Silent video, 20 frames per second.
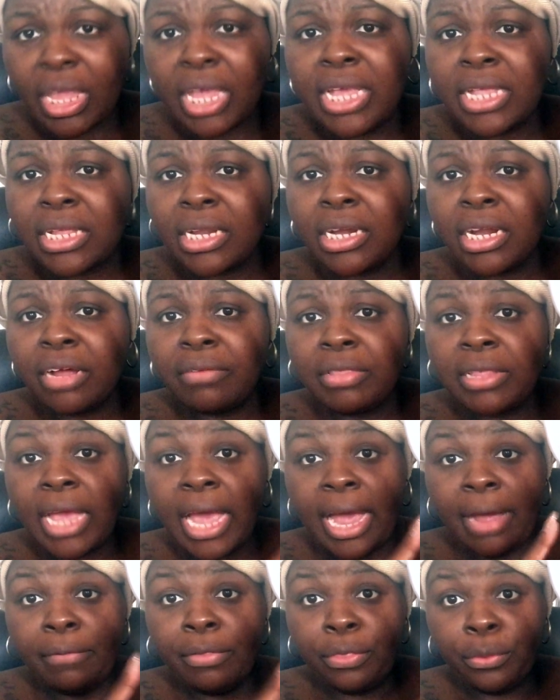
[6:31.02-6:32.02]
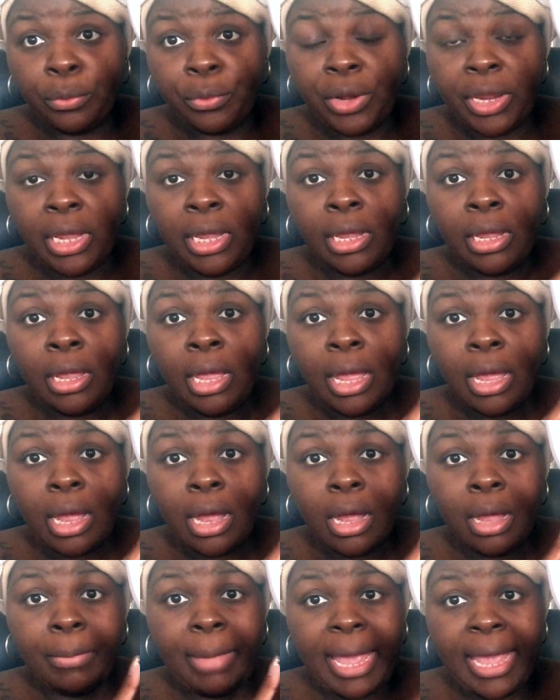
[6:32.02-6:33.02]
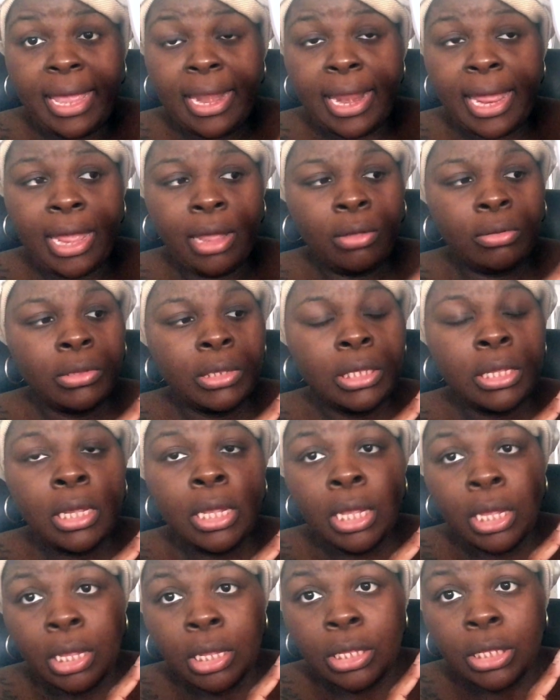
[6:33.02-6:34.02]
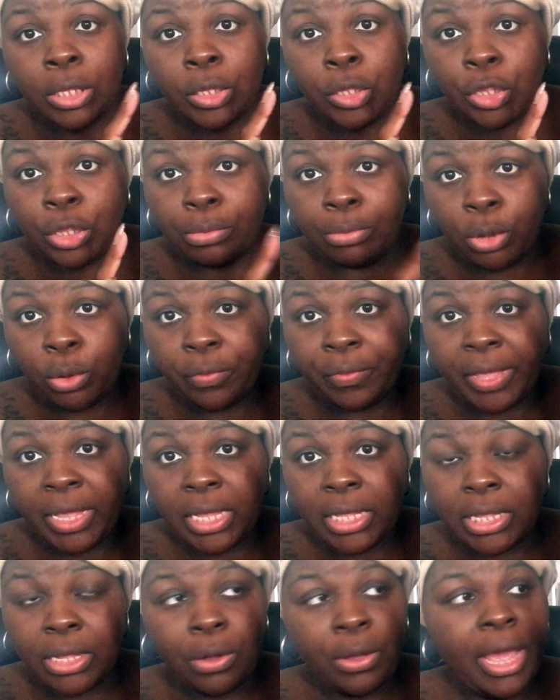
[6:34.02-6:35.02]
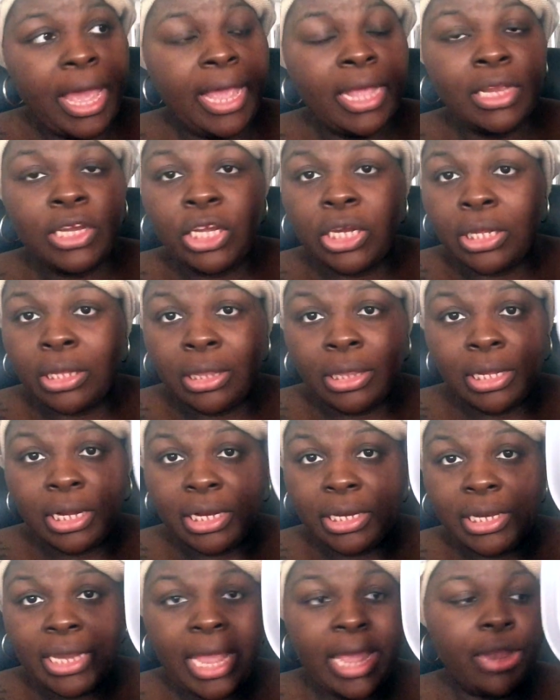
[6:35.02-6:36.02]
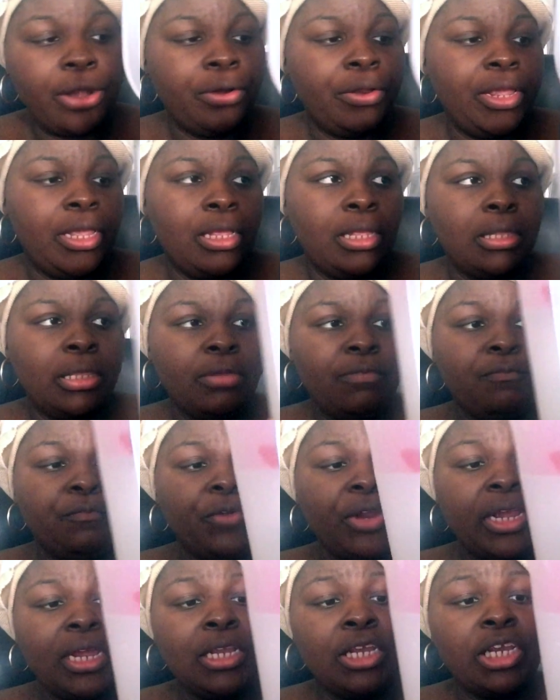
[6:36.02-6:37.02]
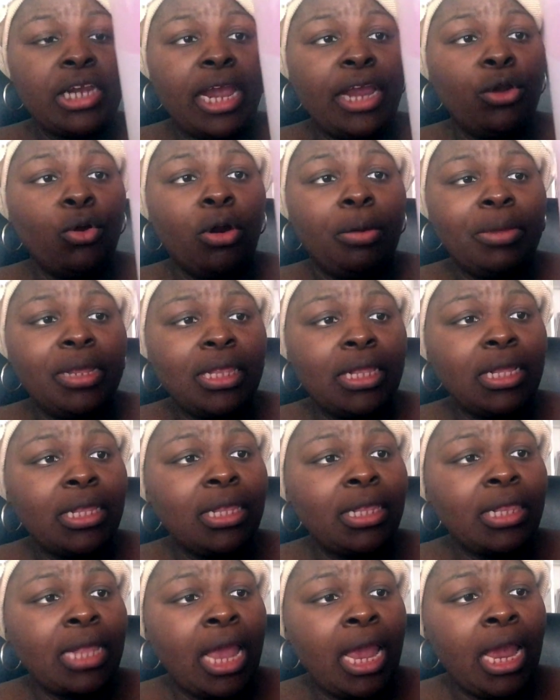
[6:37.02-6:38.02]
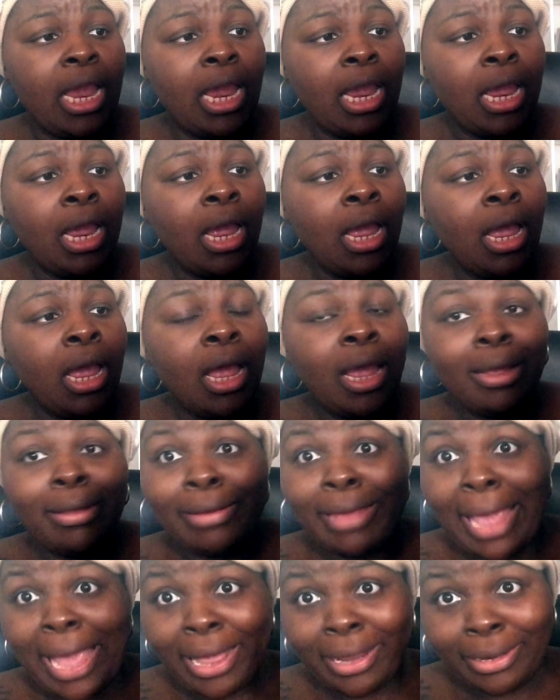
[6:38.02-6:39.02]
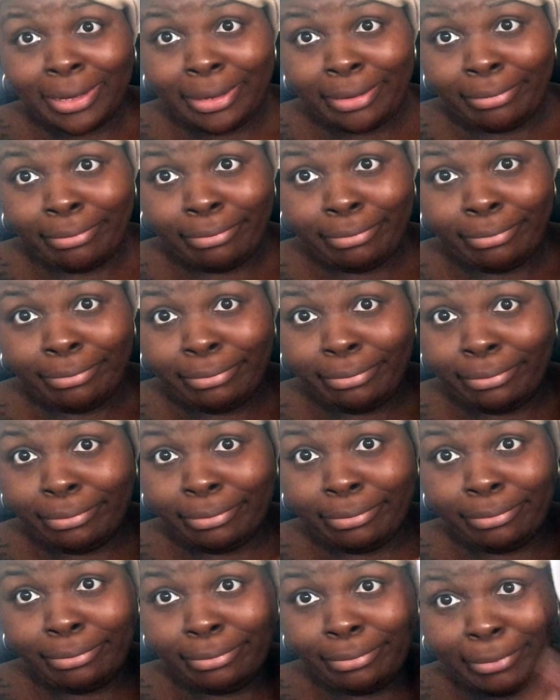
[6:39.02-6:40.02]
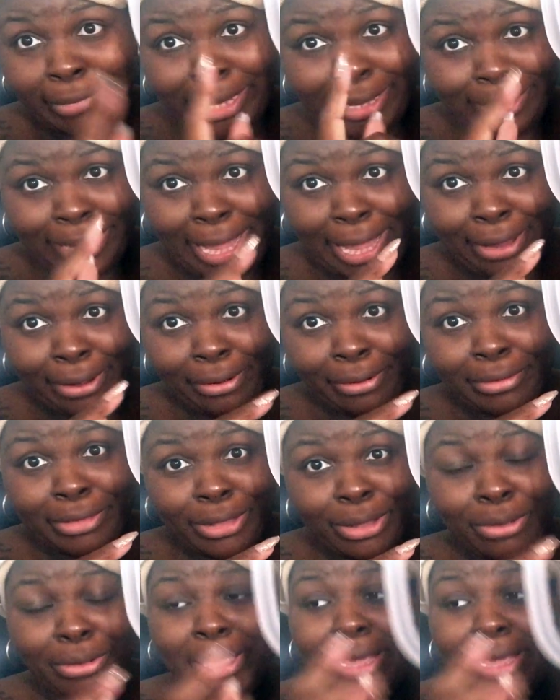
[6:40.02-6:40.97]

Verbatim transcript: is enough to have three um, eight ounce smoothies. Okay, it's just the container is freaking ginormous. This is a gallon container. So